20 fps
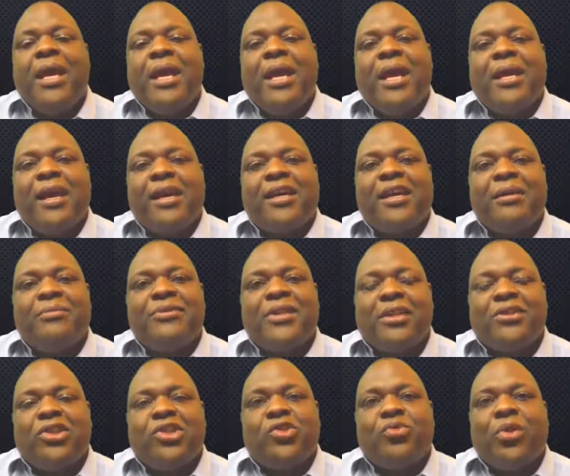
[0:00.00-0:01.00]
And that comes
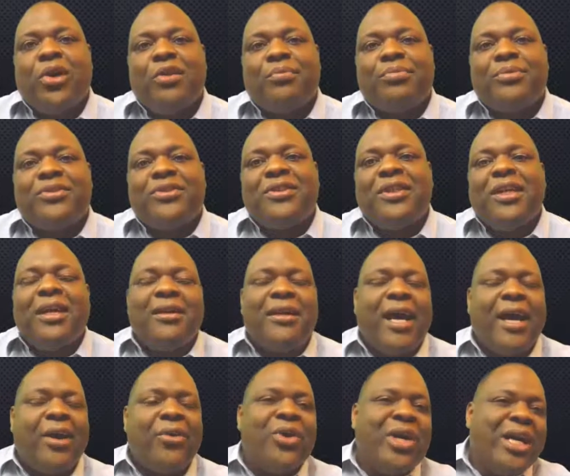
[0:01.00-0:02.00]
out to 12%.
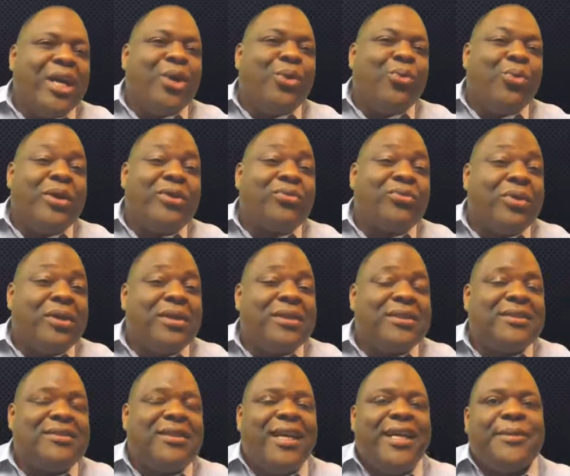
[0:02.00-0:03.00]
Now, with real
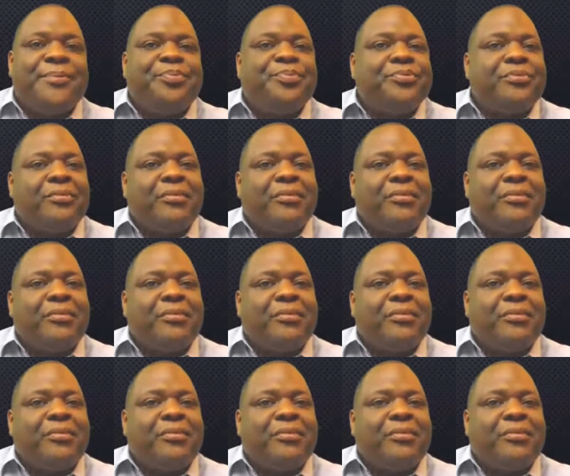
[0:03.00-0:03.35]
estate,